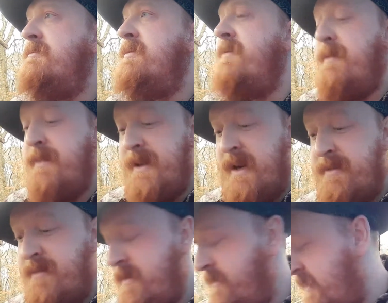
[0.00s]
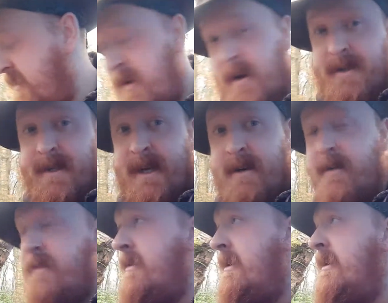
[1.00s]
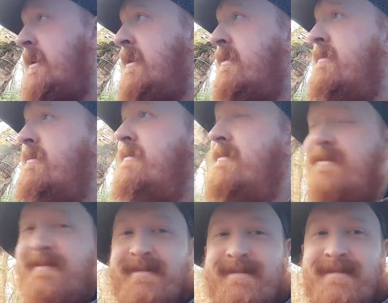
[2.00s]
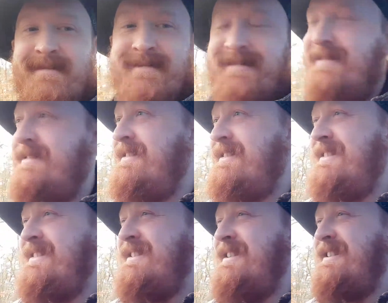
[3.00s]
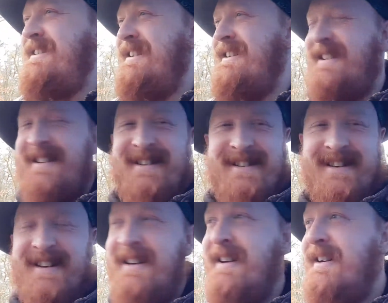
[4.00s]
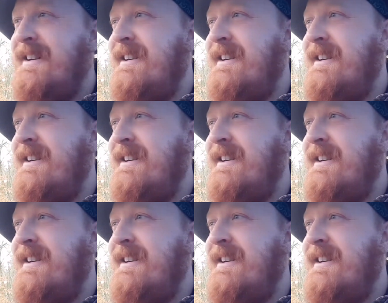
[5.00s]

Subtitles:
prevent my dad from having a heart attack or anything like that.